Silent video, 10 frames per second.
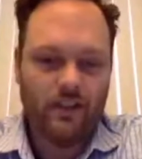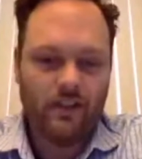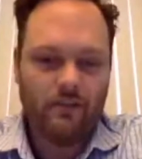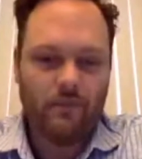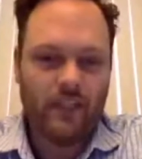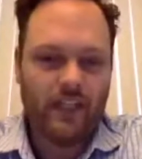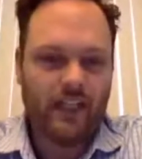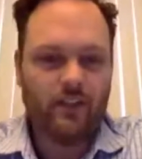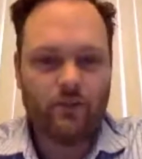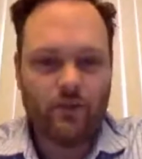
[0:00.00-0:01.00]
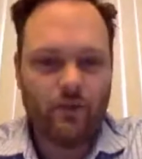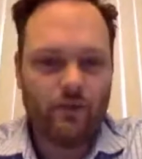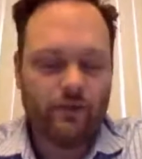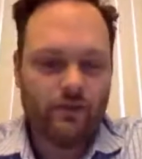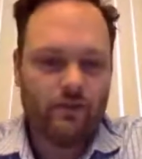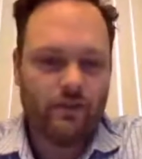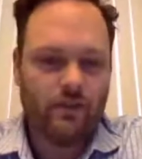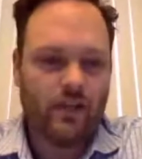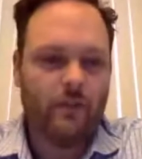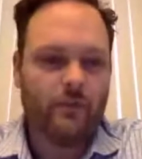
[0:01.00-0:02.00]
mitigating controls, you
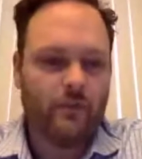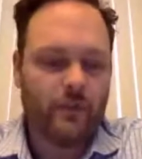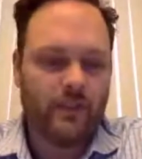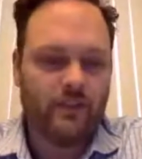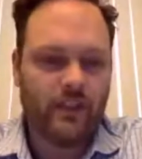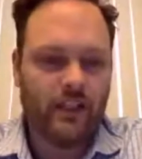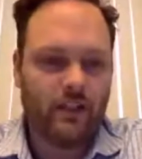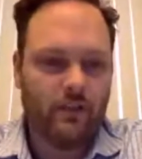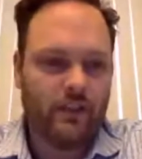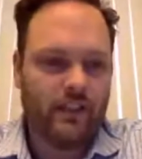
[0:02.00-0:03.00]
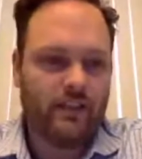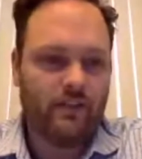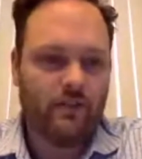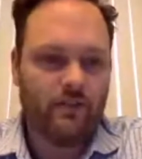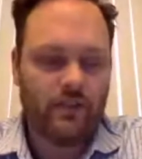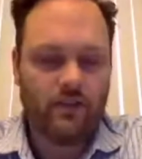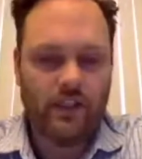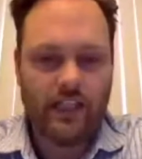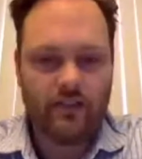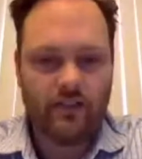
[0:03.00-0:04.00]
know, comes from understanding what that surface
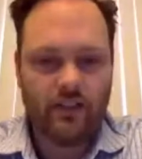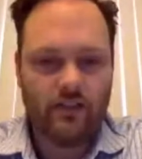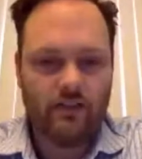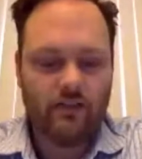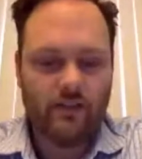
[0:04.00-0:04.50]
area actually is.